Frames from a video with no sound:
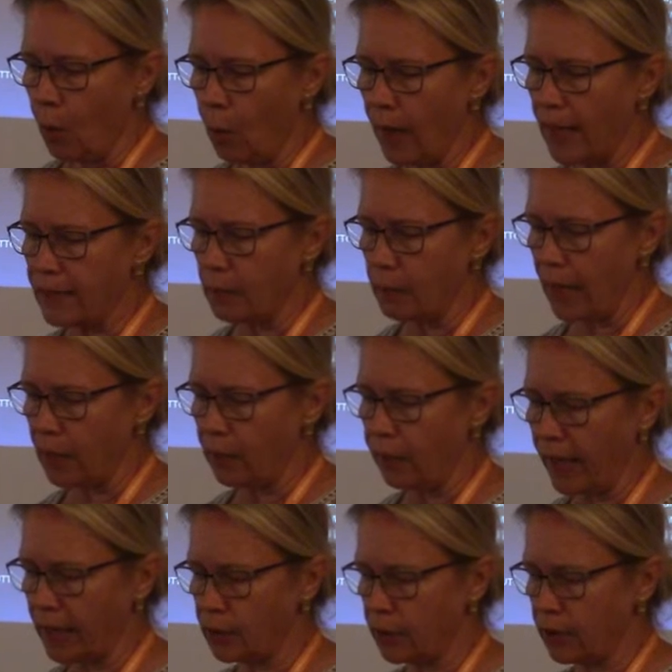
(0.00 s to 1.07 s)
While the
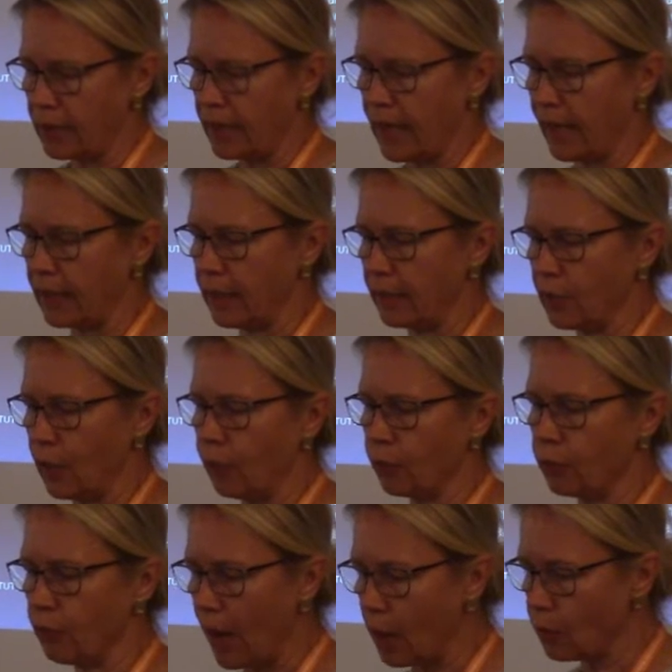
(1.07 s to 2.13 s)
manufacturing techniques
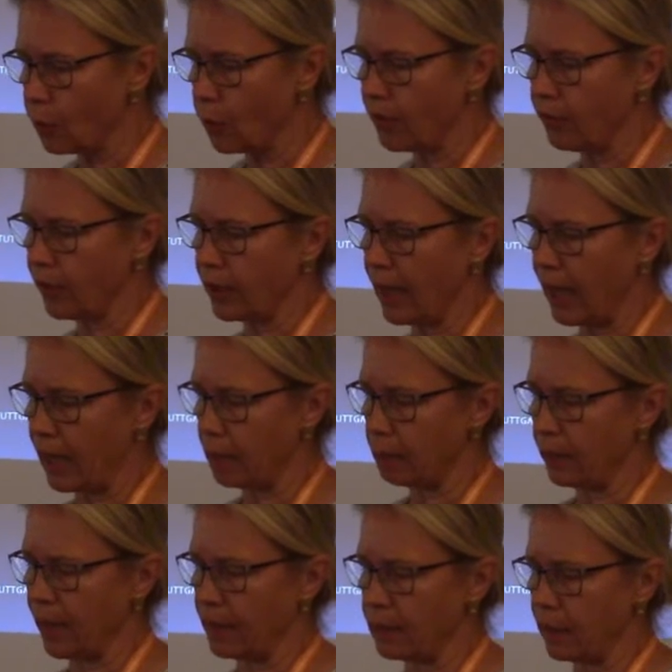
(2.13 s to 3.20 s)
of ground weave and color
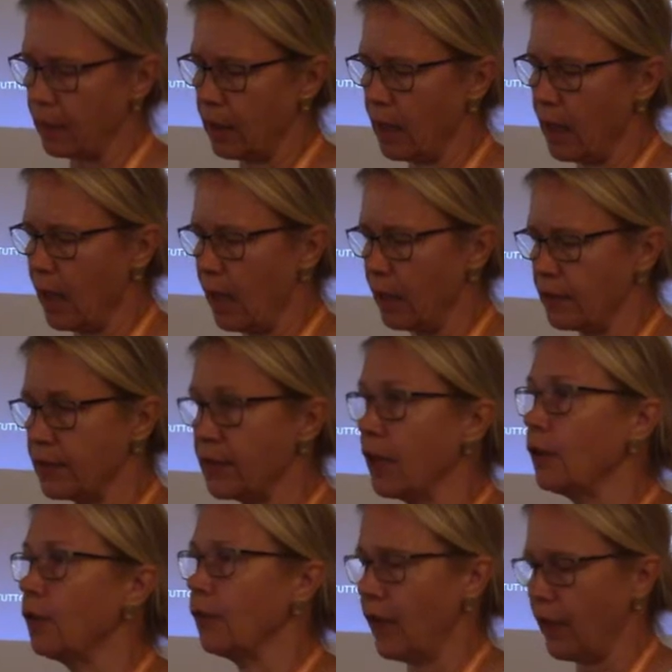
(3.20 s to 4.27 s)
pattern are
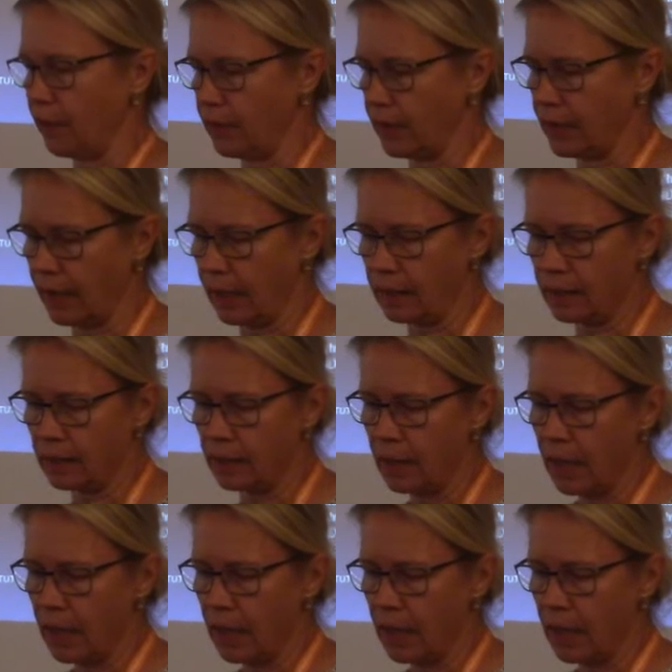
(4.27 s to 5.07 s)
self-evident,